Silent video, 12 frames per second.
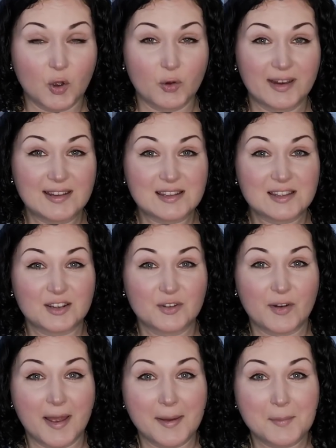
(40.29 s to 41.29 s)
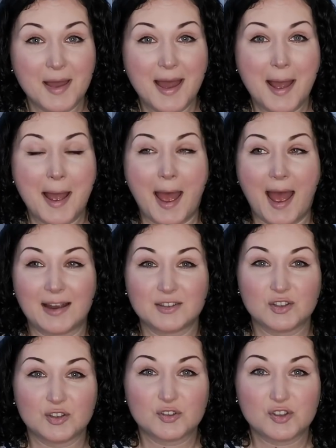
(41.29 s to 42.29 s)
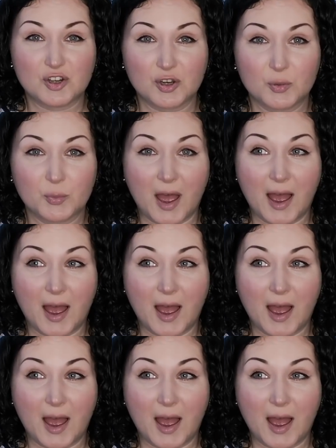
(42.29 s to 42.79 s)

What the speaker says: on Instagram and YouTube,